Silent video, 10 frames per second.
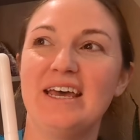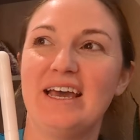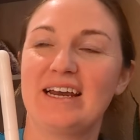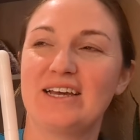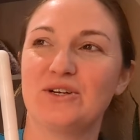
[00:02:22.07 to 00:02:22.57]

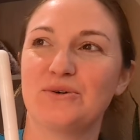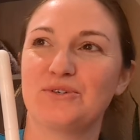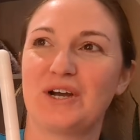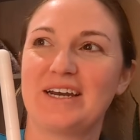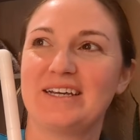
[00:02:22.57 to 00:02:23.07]
and I don't
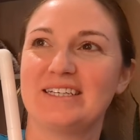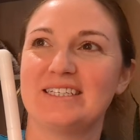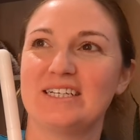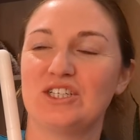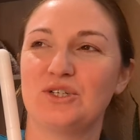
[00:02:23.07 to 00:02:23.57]
try to
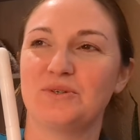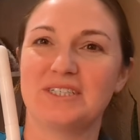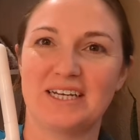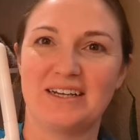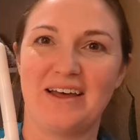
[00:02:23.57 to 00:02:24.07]
stitch to a
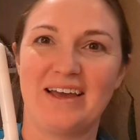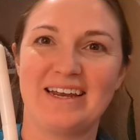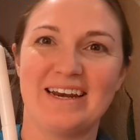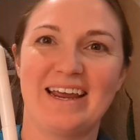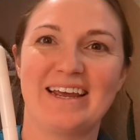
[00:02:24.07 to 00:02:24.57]

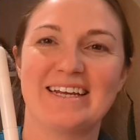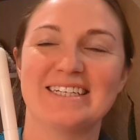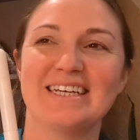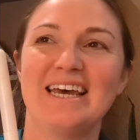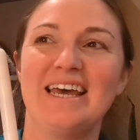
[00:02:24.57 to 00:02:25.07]
deadline.
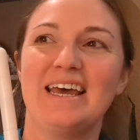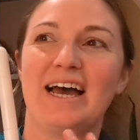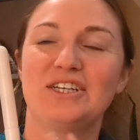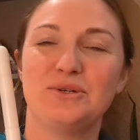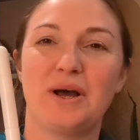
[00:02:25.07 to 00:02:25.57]
And
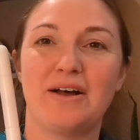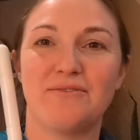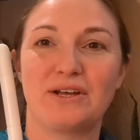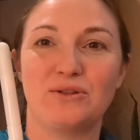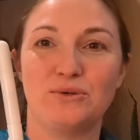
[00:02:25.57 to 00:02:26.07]
I do have
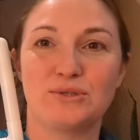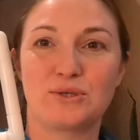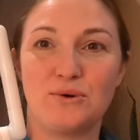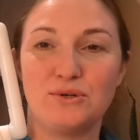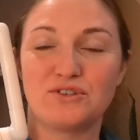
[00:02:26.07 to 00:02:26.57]
like loose
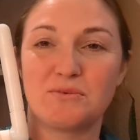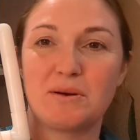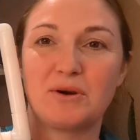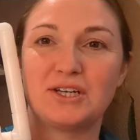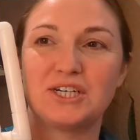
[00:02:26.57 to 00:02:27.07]
goals for my
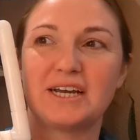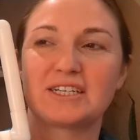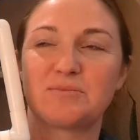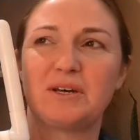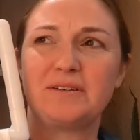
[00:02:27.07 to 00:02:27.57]

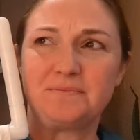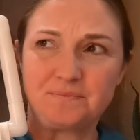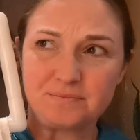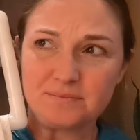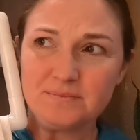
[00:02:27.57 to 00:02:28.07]
projects, but
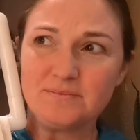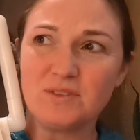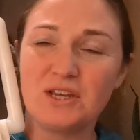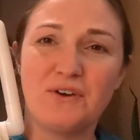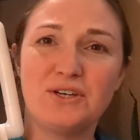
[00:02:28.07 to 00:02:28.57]

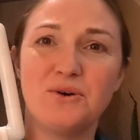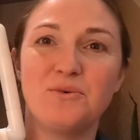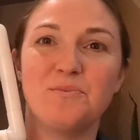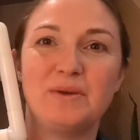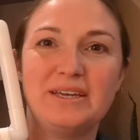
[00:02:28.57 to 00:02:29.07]
if I
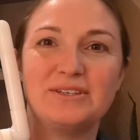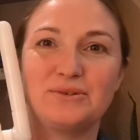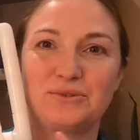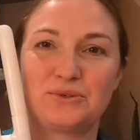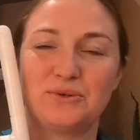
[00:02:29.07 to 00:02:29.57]
don't meet
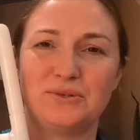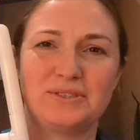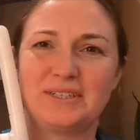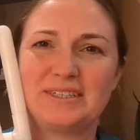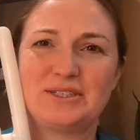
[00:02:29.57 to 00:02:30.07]
those goals,
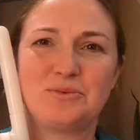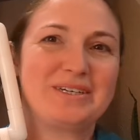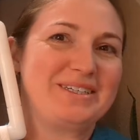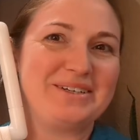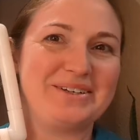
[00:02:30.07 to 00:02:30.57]
then it's no
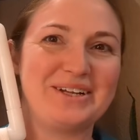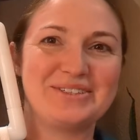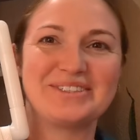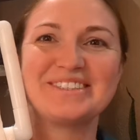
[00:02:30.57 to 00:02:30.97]
big deal.